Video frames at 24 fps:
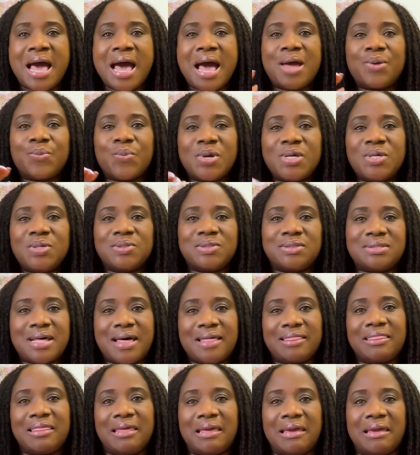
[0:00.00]
And when you
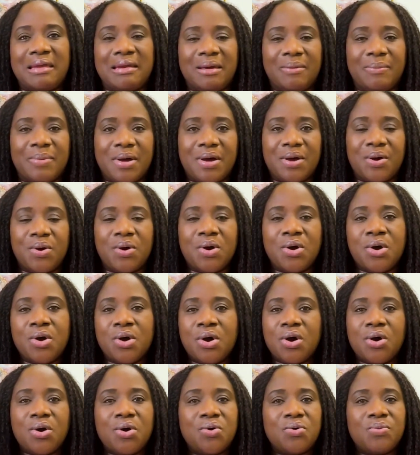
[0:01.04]
start thinking about,
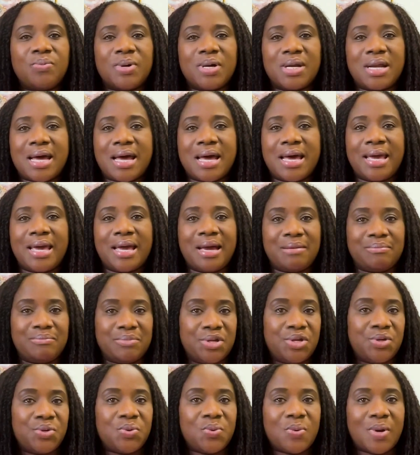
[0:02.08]
oh, but I am
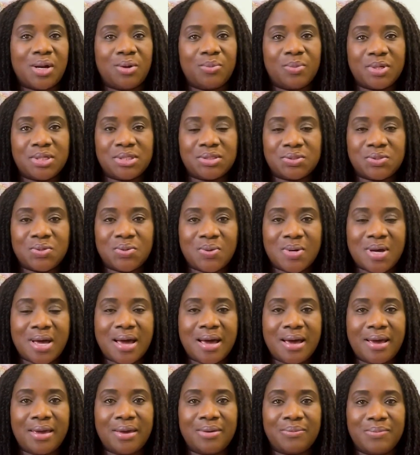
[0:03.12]
new and nobody's going to
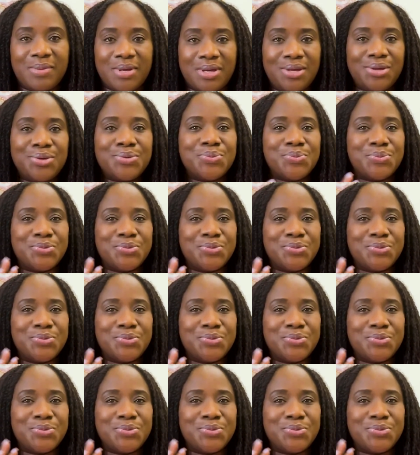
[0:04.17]
hire me,